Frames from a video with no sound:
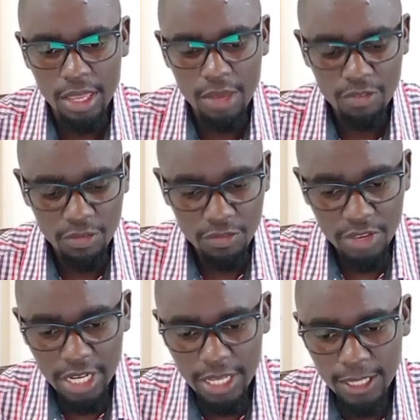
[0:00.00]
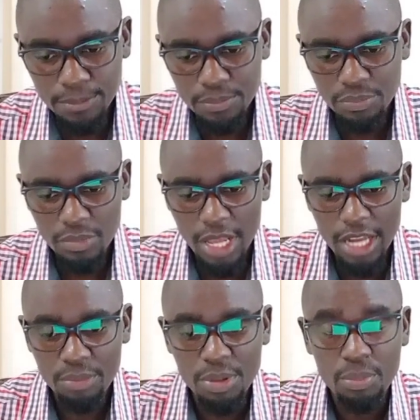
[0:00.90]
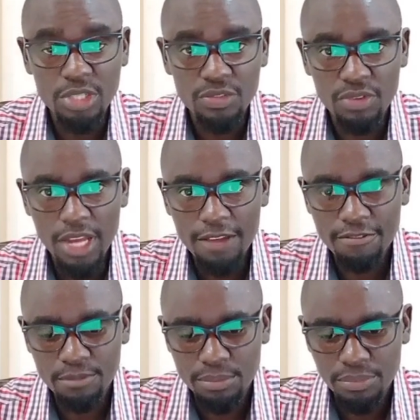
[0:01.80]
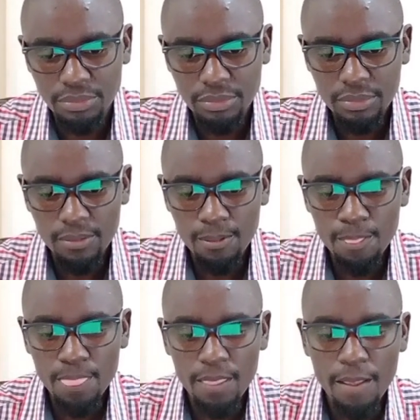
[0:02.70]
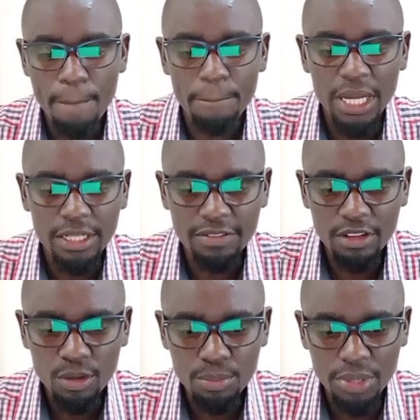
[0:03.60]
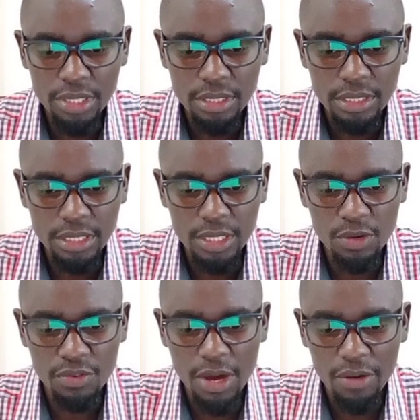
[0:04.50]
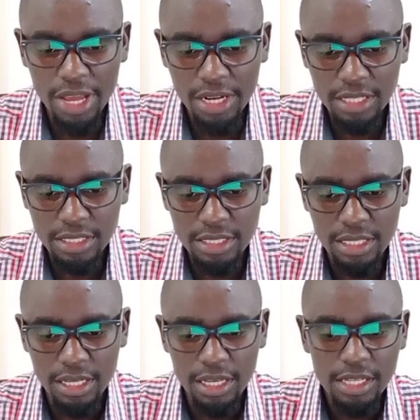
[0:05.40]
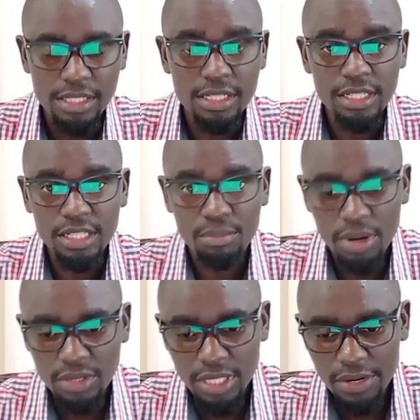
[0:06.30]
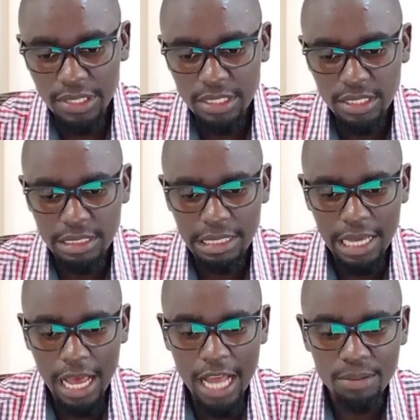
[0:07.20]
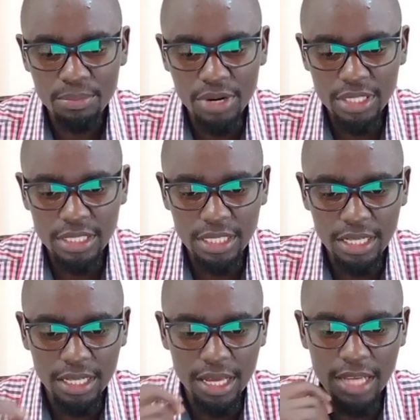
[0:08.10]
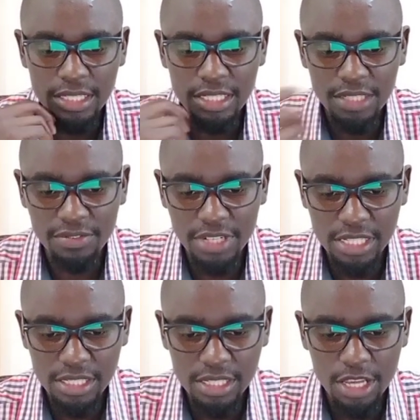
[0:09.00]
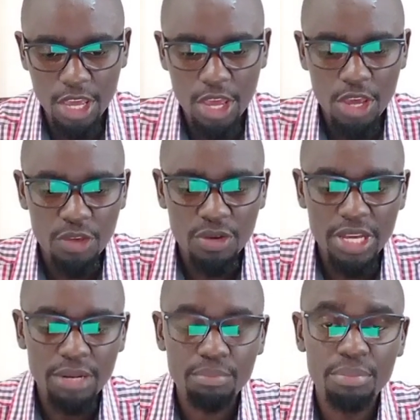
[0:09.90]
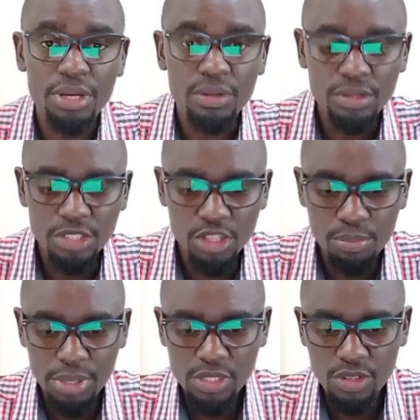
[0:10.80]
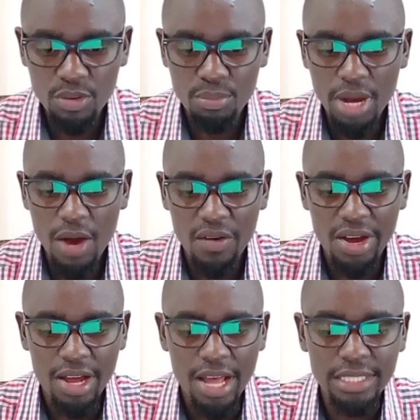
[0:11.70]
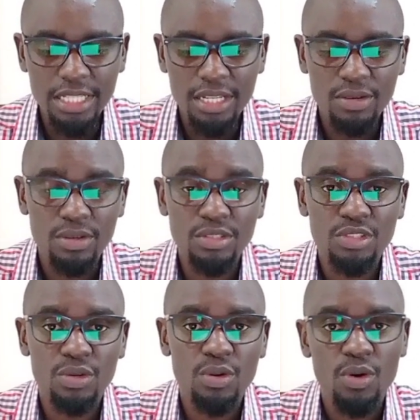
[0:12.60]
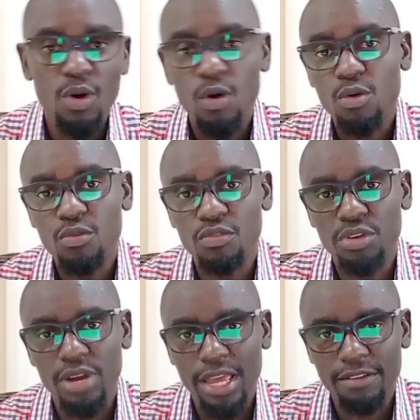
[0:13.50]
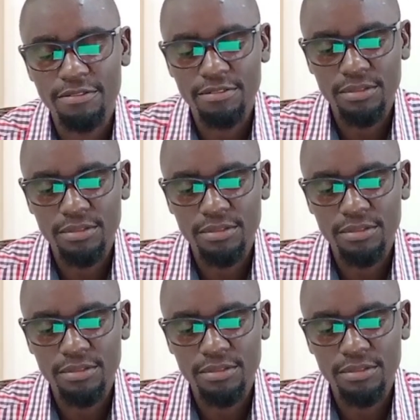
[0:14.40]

a fulfilling and purposeful life. By developing self awareness, setting boundaries, and practicing assertiveness, you can build your personal power and take control of your life.